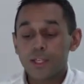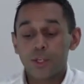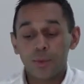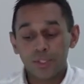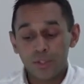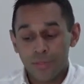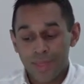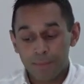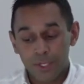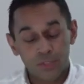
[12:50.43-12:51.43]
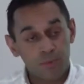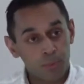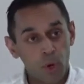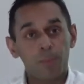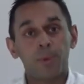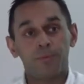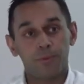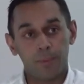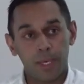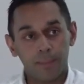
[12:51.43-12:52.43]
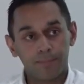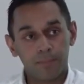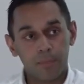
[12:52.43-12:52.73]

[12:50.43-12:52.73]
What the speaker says: so it's not that much of a problem for me."